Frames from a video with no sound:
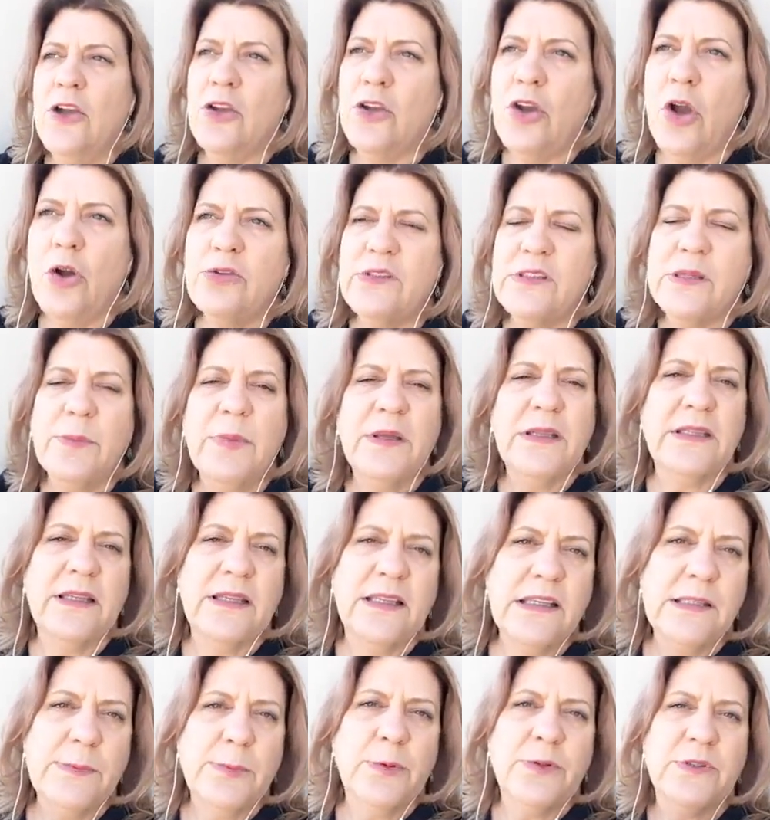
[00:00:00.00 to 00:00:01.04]
go submit to
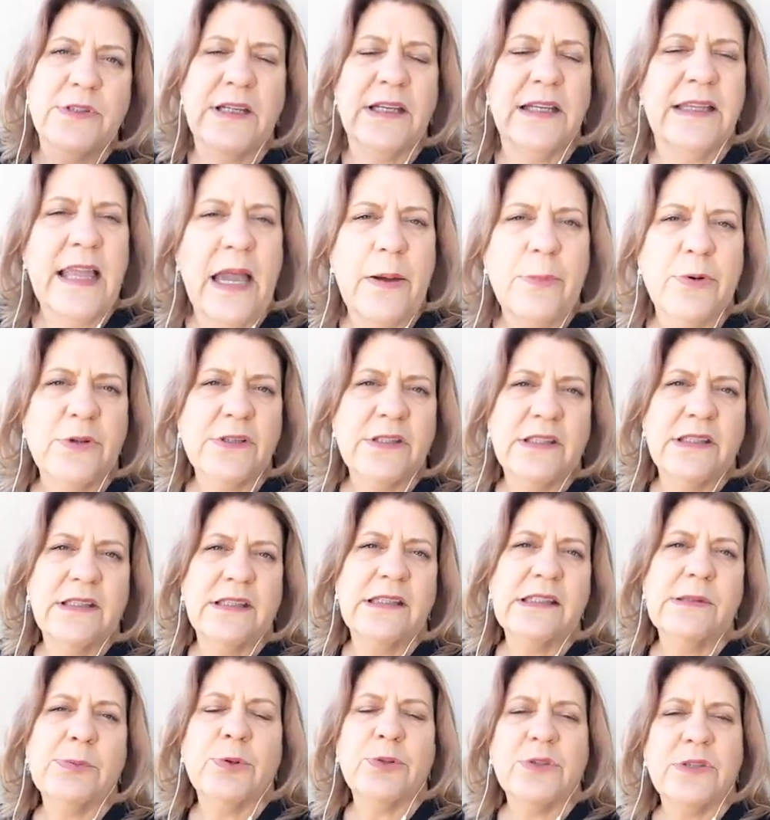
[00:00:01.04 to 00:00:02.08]
this person and that person and
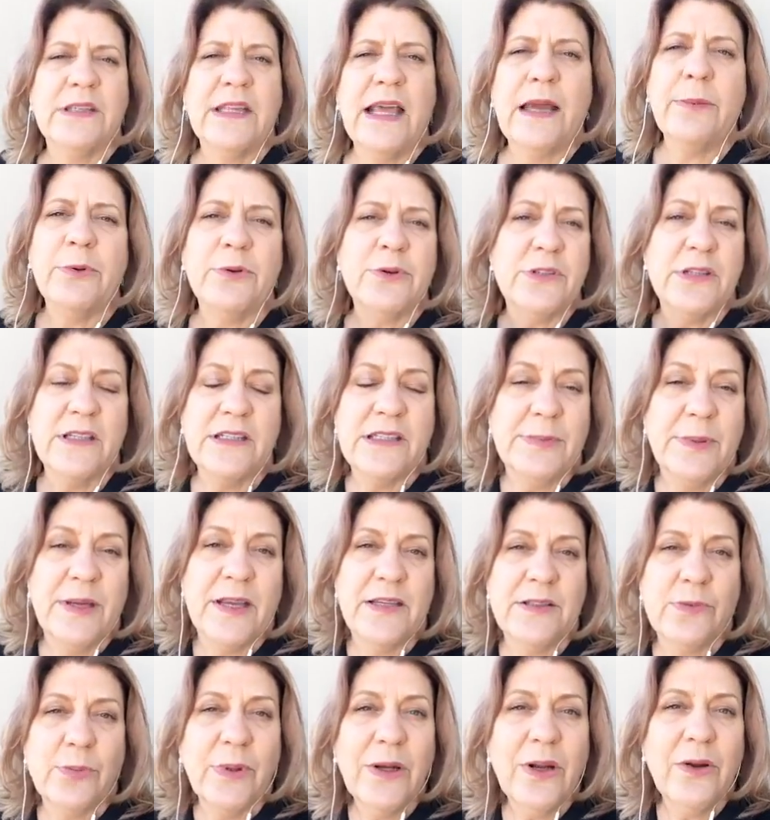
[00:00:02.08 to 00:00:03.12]
this person and that person is
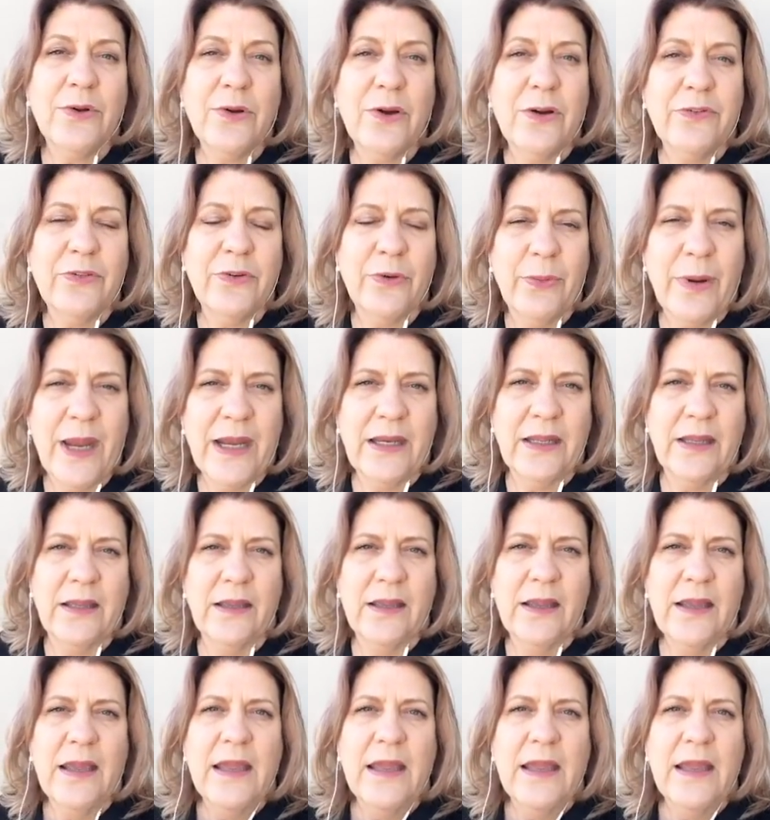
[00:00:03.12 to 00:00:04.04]
because we don't know if you're ready.